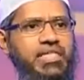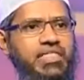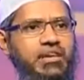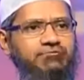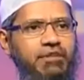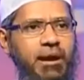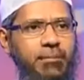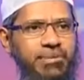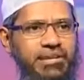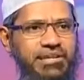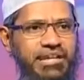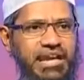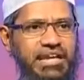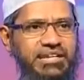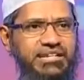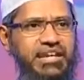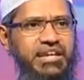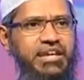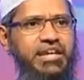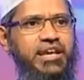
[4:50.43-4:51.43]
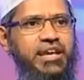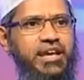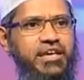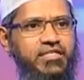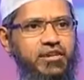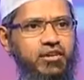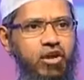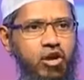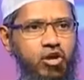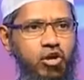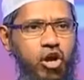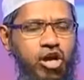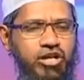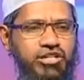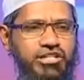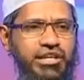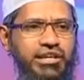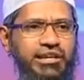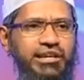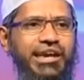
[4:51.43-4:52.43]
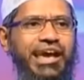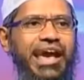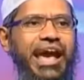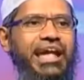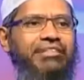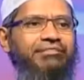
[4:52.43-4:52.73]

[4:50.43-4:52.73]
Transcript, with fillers: is a fabrication, is a concoction,